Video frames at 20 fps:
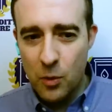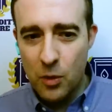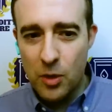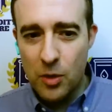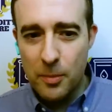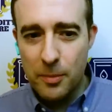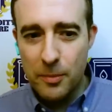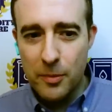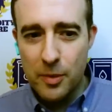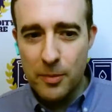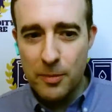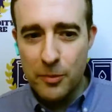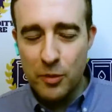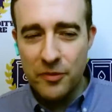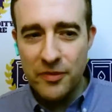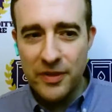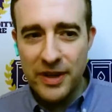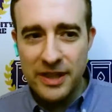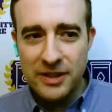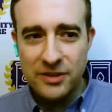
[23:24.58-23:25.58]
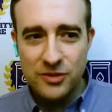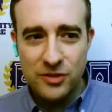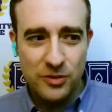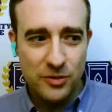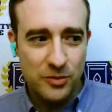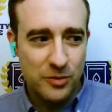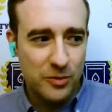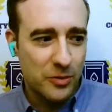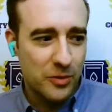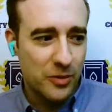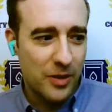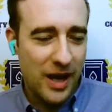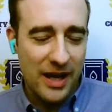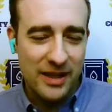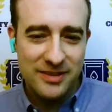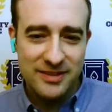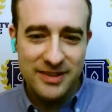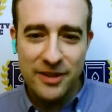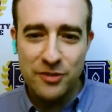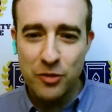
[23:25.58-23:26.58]
Well, moving into
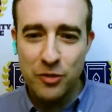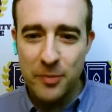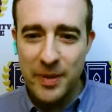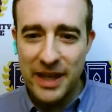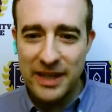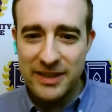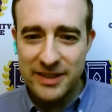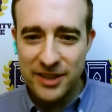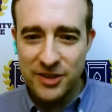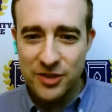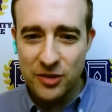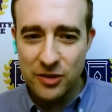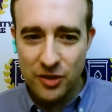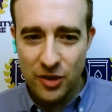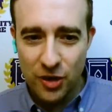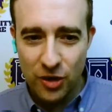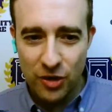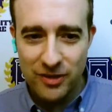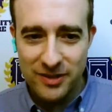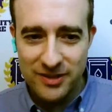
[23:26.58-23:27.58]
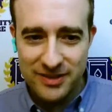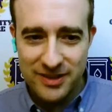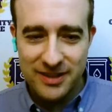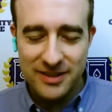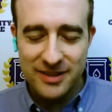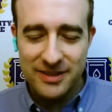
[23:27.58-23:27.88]
central bank digital currencies,